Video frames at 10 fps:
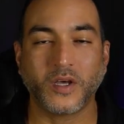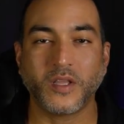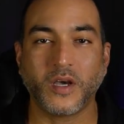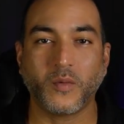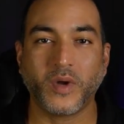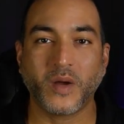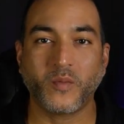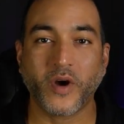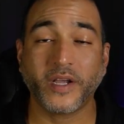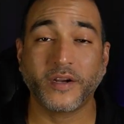So now when
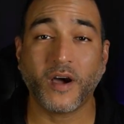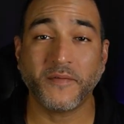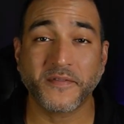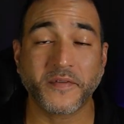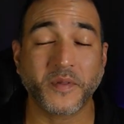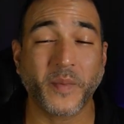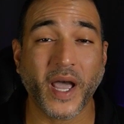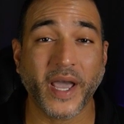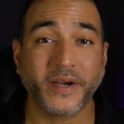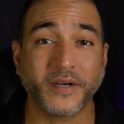I'm writing an offer for the
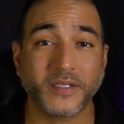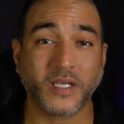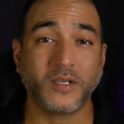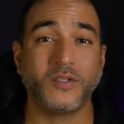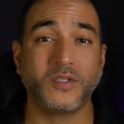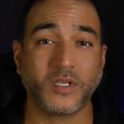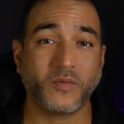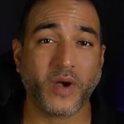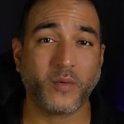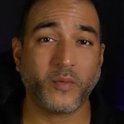buyers, I
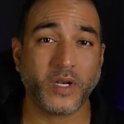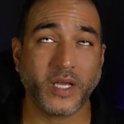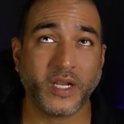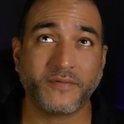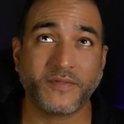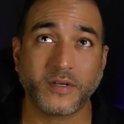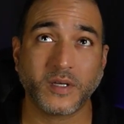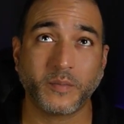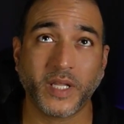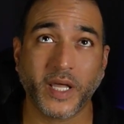usually write one in. If
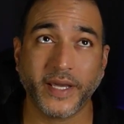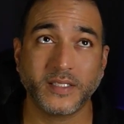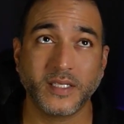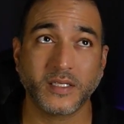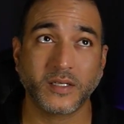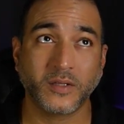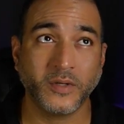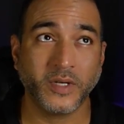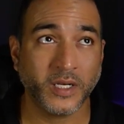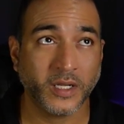there's appliances
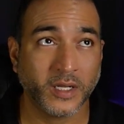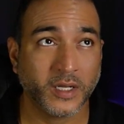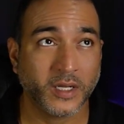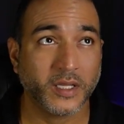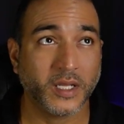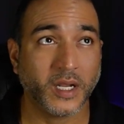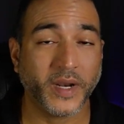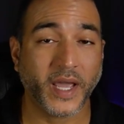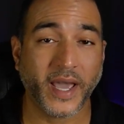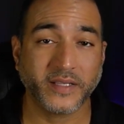included, then
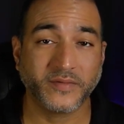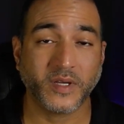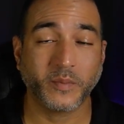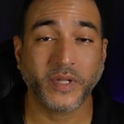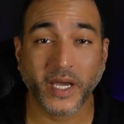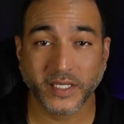I'm going to ask for the